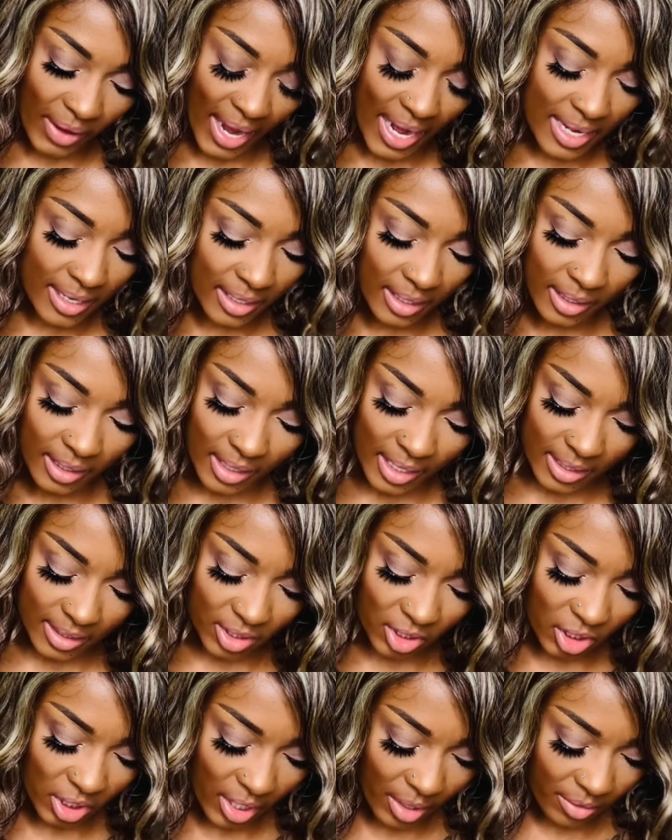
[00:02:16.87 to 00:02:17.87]
Ain't none of that to
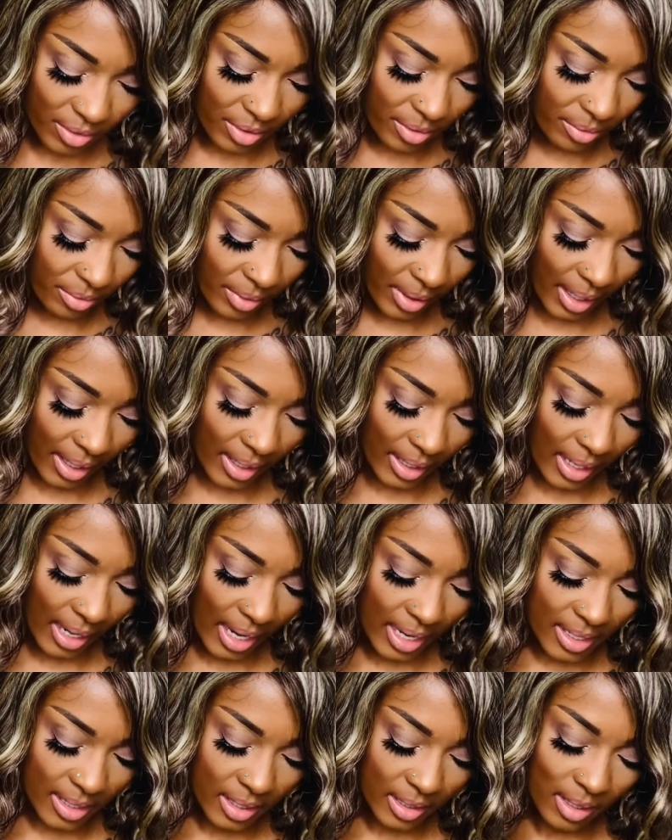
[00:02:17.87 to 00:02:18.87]
show you, okay?
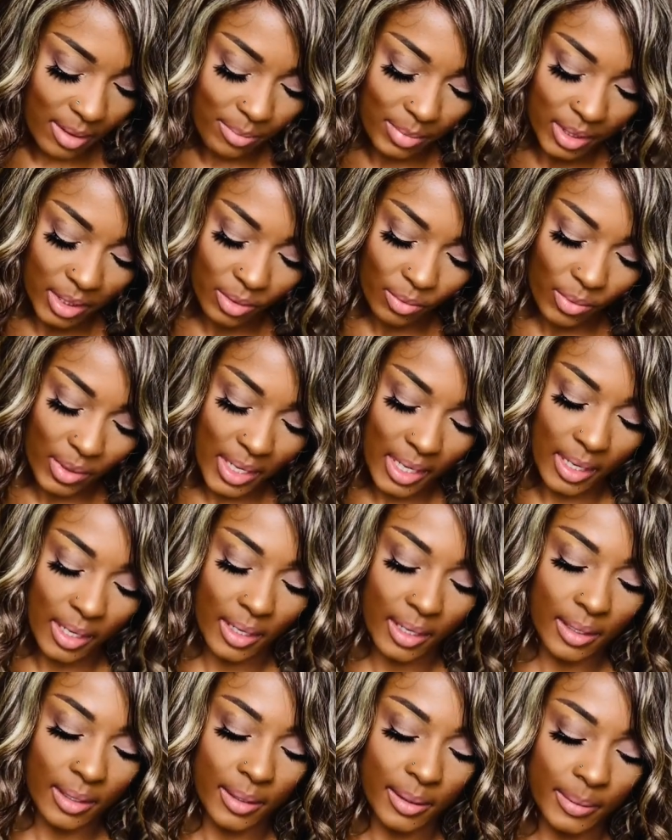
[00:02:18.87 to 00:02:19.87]
Ain't nothing but the
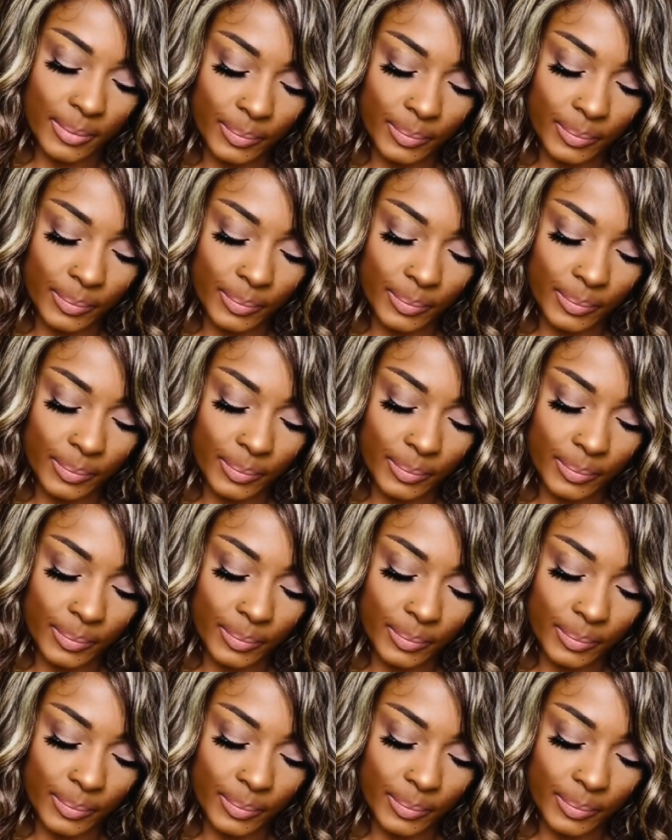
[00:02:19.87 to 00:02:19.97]
wig.